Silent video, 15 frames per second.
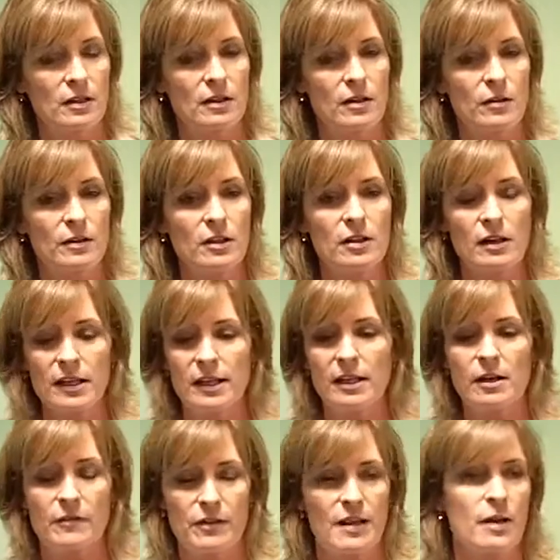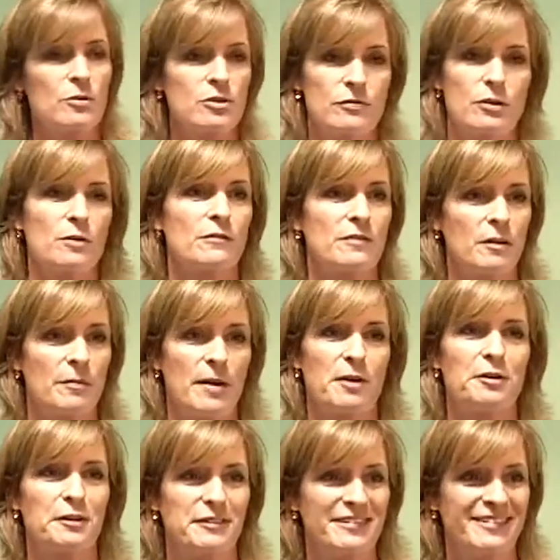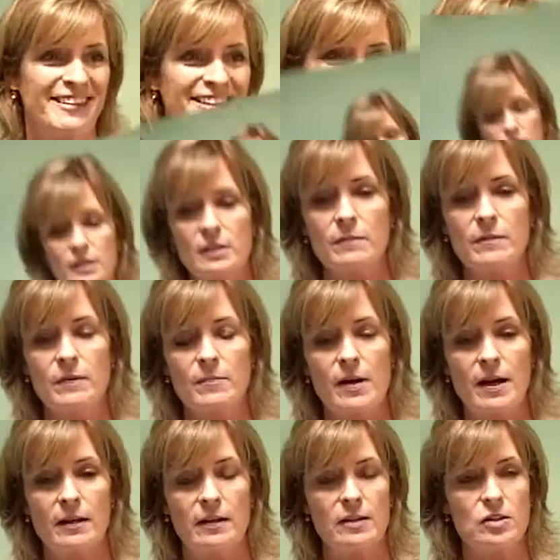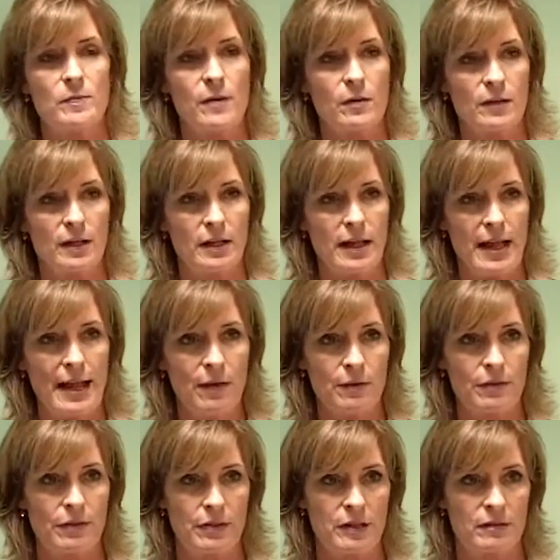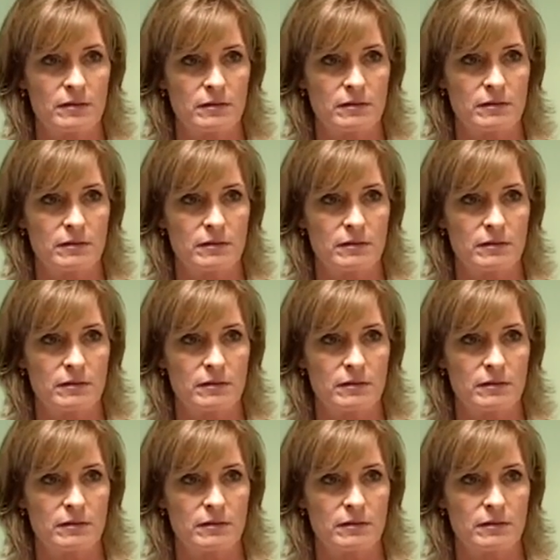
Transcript: You're not gonna get off the couch if you don't feel better. So keep in mind, it's about getting healthy.